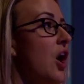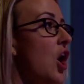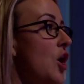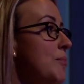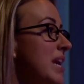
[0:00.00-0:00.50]

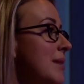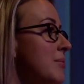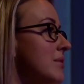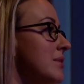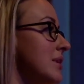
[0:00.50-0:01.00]
are
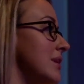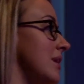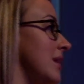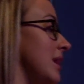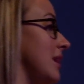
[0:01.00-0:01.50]
people
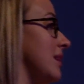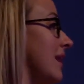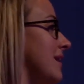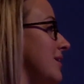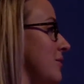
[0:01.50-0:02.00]

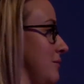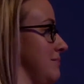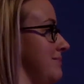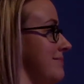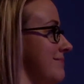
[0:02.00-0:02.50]
like you,
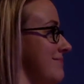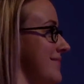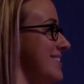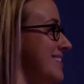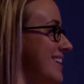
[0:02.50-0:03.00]

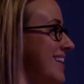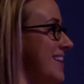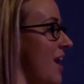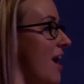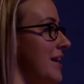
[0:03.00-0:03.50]
sitting in
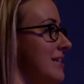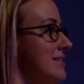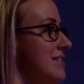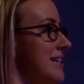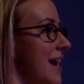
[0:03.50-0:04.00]
the audience
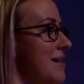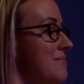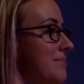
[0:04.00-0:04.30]
today.